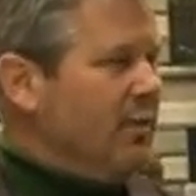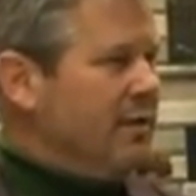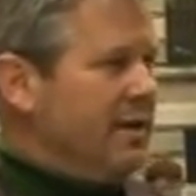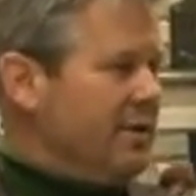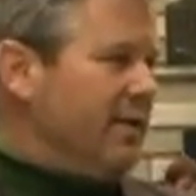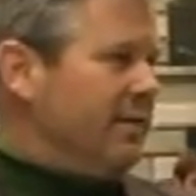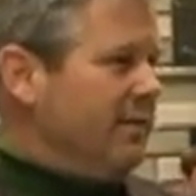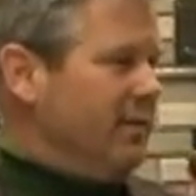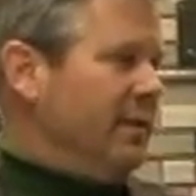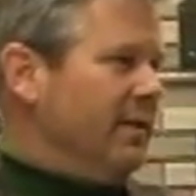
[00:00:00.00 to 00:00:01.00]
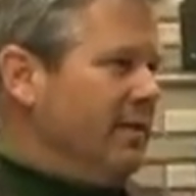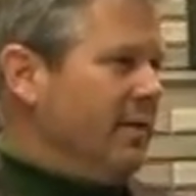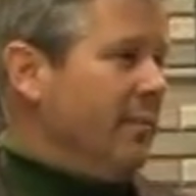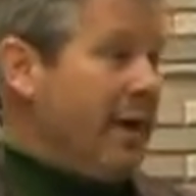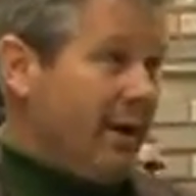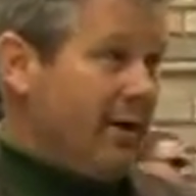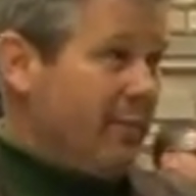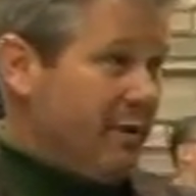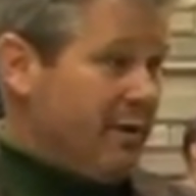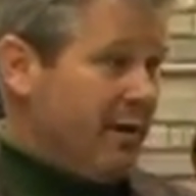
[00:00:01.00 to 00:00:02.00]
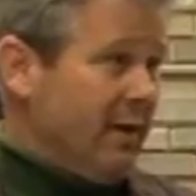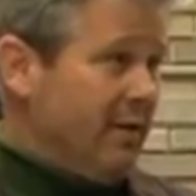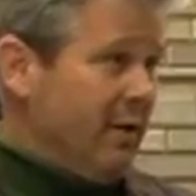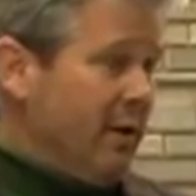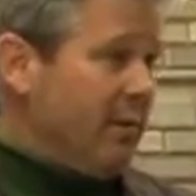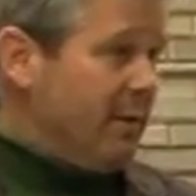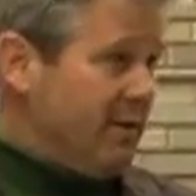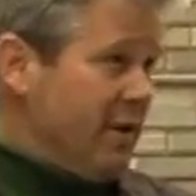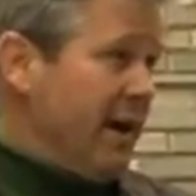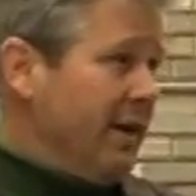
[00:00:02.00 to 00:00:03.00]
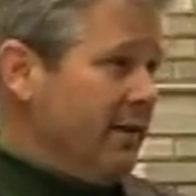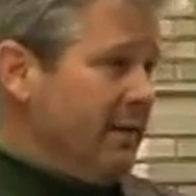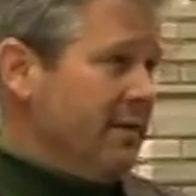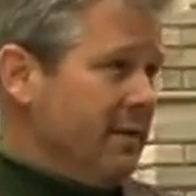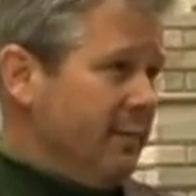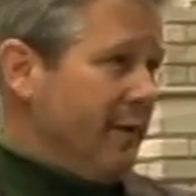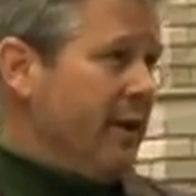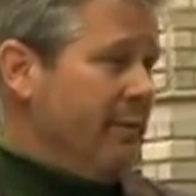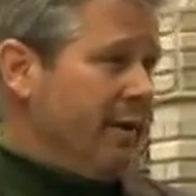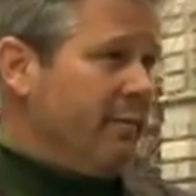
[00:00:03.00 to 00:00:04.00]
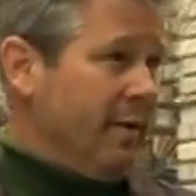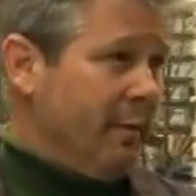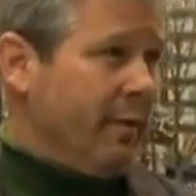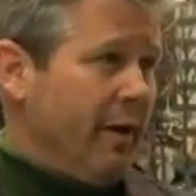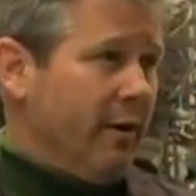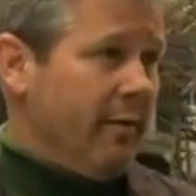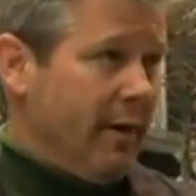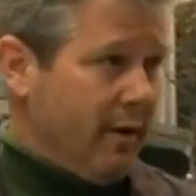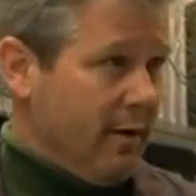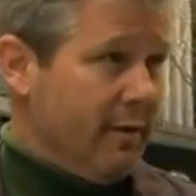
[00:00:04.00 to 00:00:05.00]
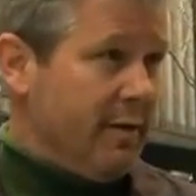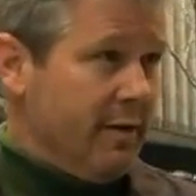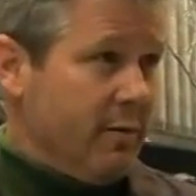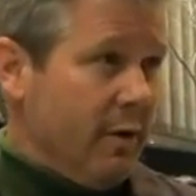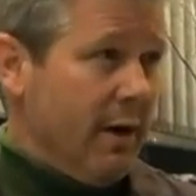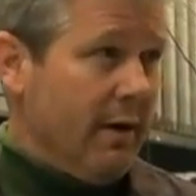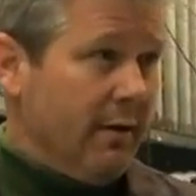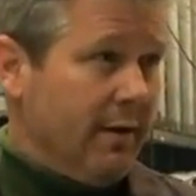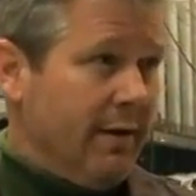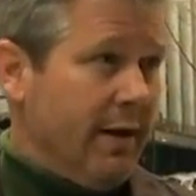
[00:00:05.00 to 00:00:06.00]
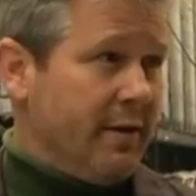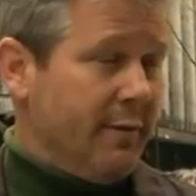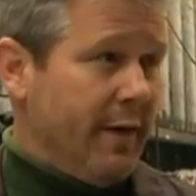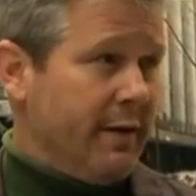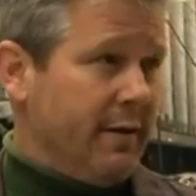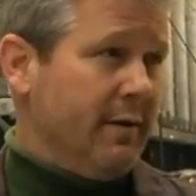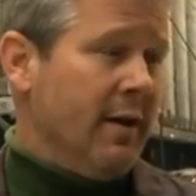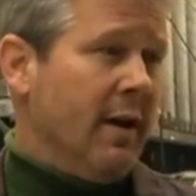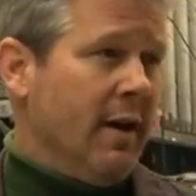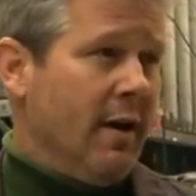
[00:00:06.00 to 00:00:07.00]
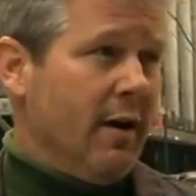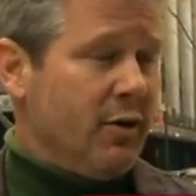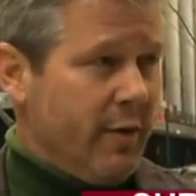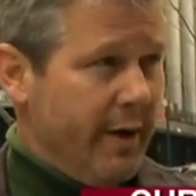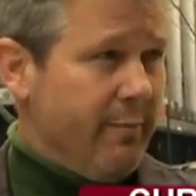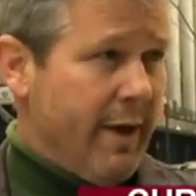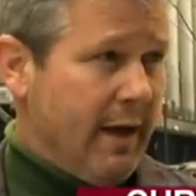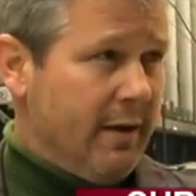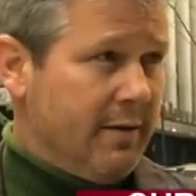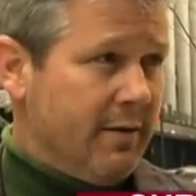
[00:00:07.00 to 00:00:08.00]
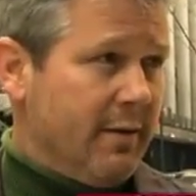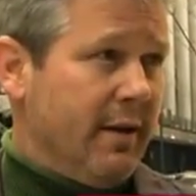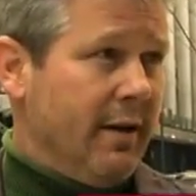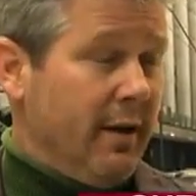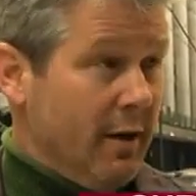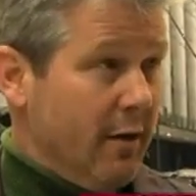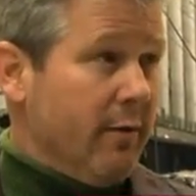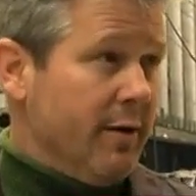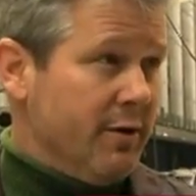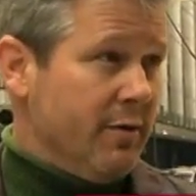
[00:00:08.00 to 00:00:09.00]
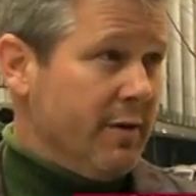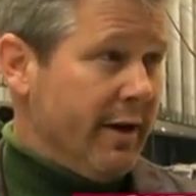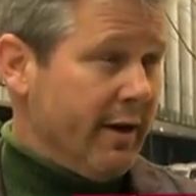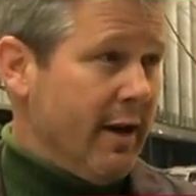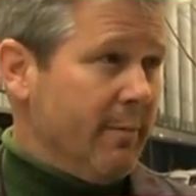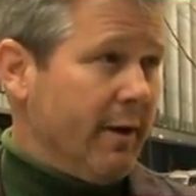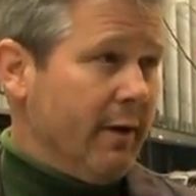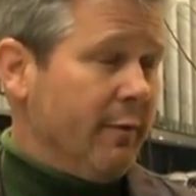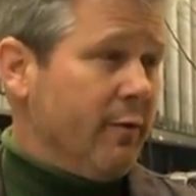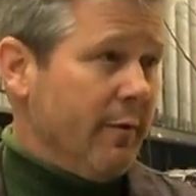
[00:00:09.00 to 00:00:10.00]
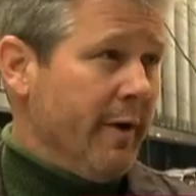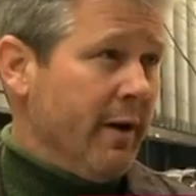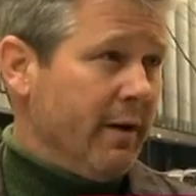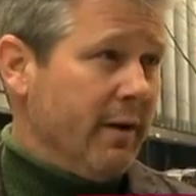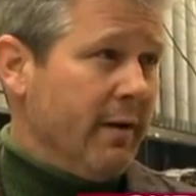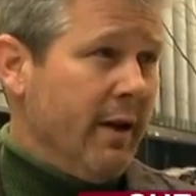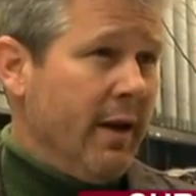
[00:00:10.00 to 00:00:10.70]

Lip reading: Well, Tisha, America and Brazil aren't the only ones. China is a very big manipulator of their currency as well, and that's affected our trade imbalance and other issues economically for America.